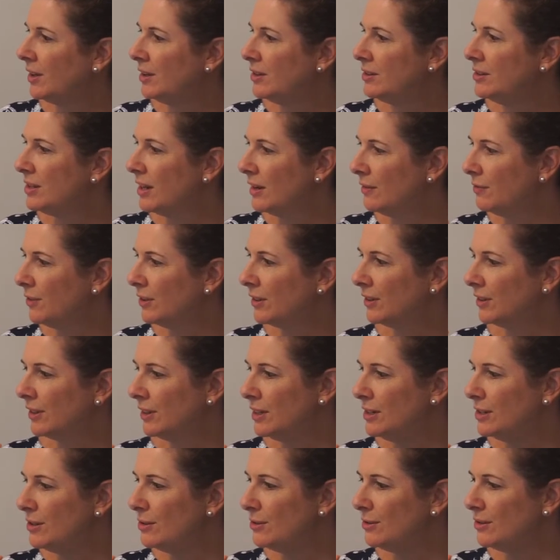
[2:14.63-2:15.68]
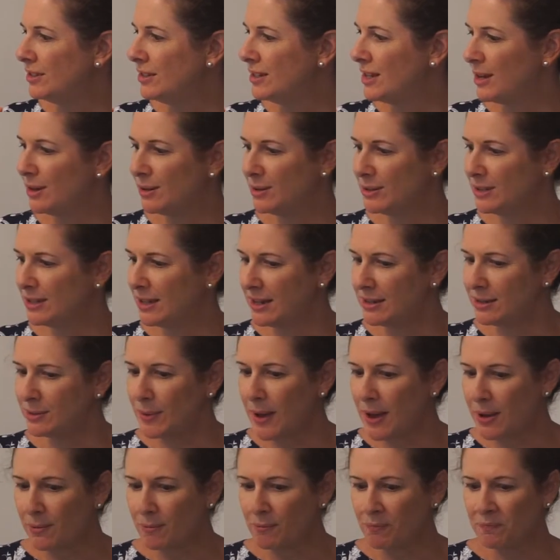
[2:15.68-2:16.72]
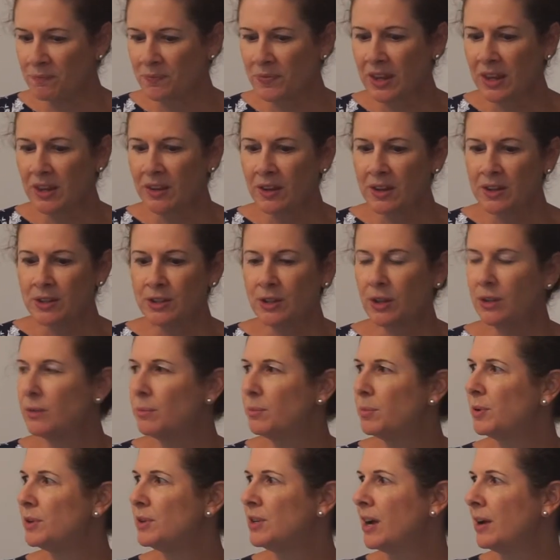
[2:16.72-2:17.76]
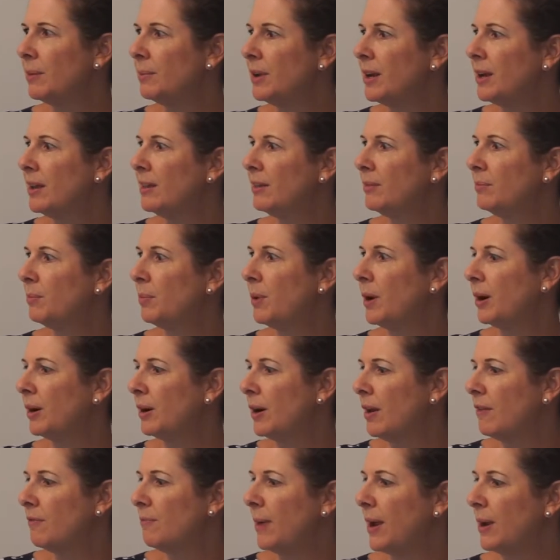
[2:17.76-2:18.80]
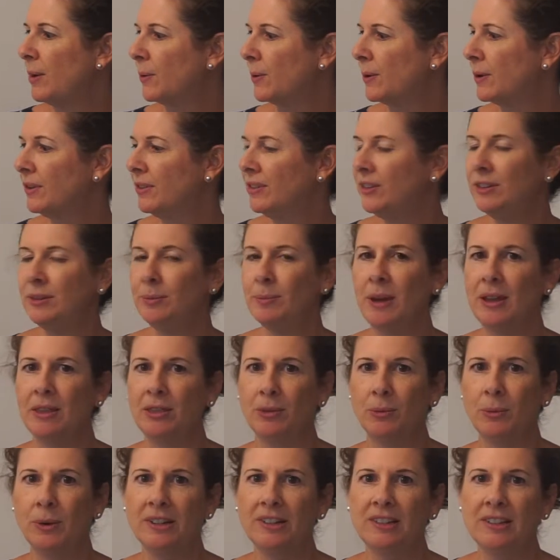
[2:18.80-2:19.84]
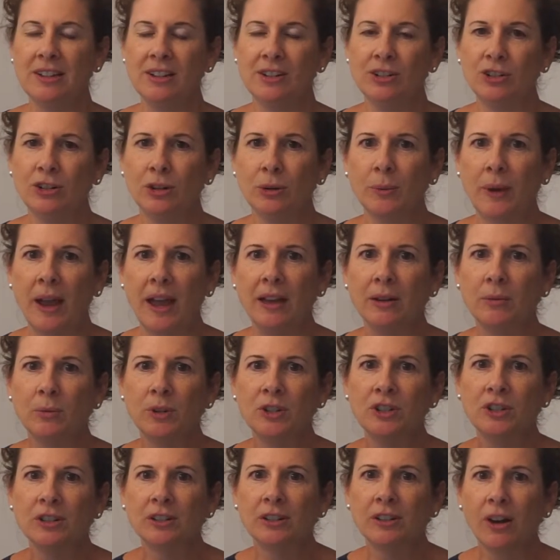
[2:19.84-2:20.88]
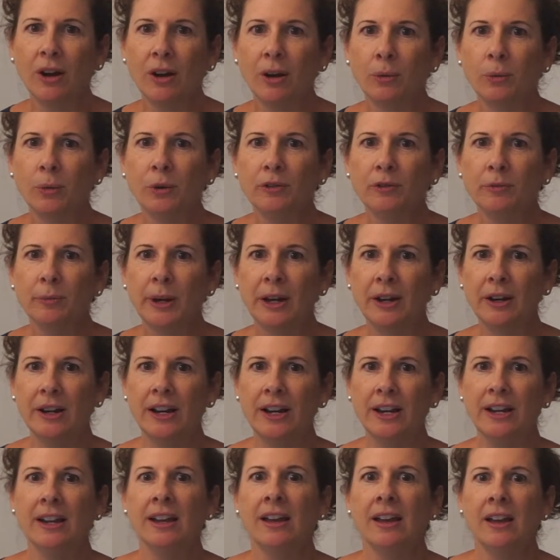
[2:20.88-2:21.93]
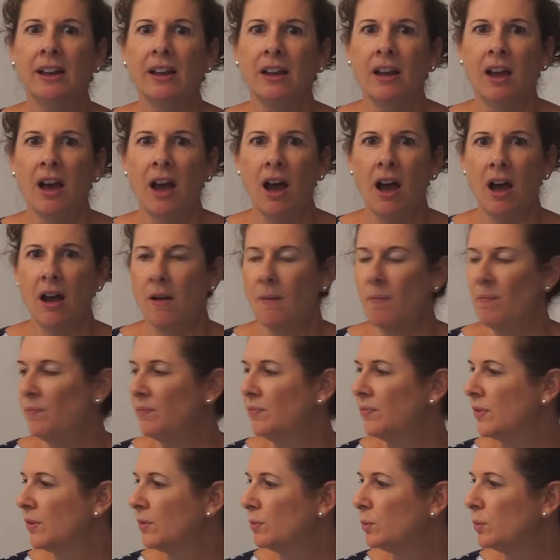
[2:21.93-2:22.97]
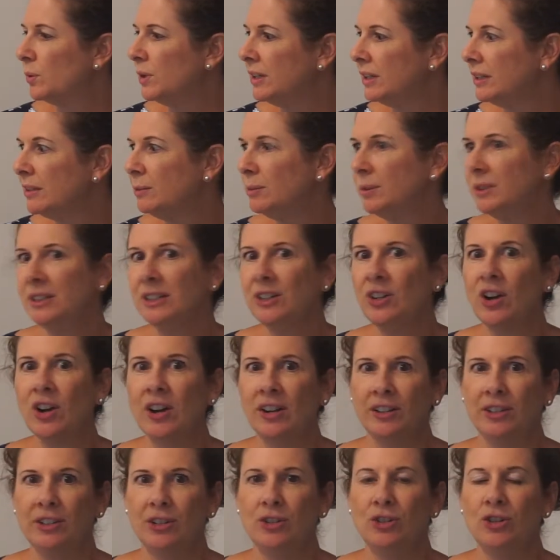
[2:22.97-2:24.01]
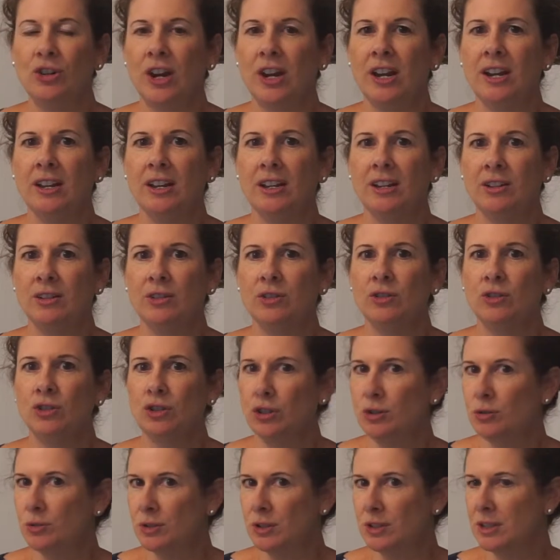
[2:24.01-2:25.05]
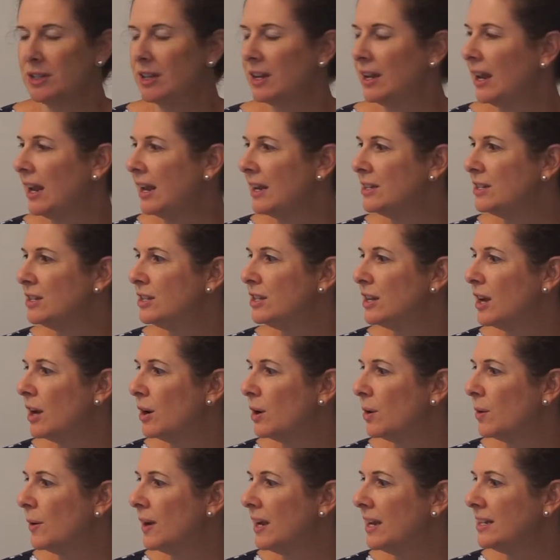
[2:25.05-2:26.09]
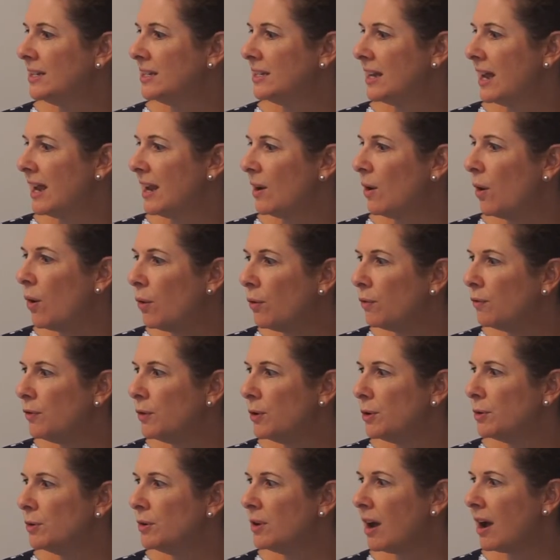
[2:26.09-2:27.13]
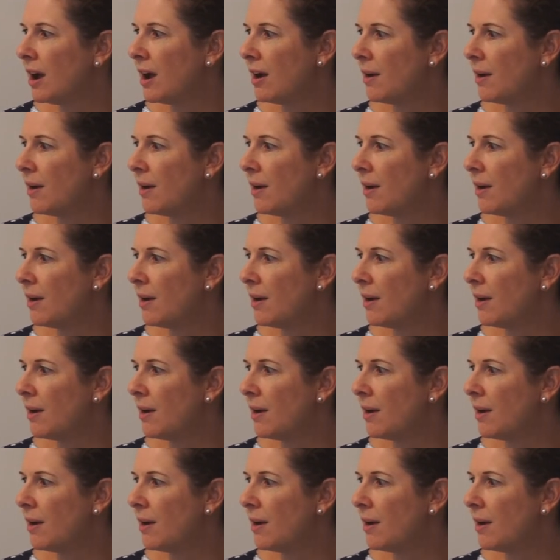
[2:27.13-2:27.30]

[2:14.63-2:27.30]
definitely use those as well. So the predominant part of my order this month was NingXia Red, which is our wolfberry really concentrated juice. And so it's a whole food